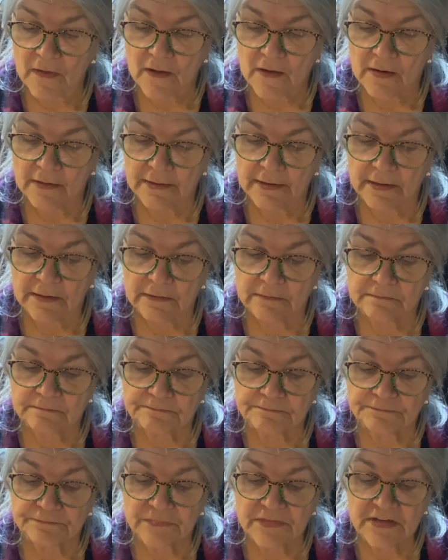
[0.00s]
then
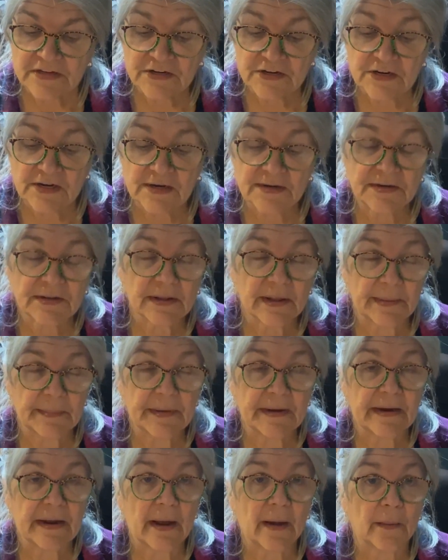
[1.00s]
you need to let me
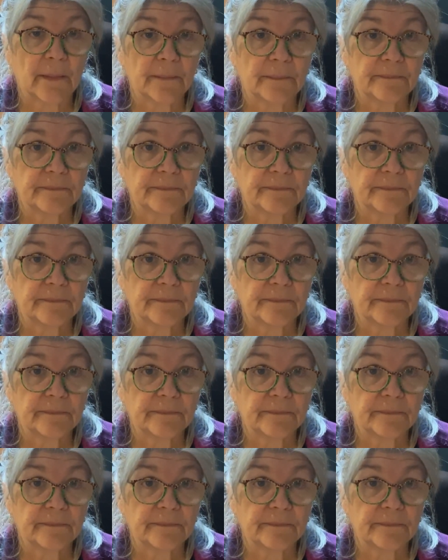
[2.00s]
know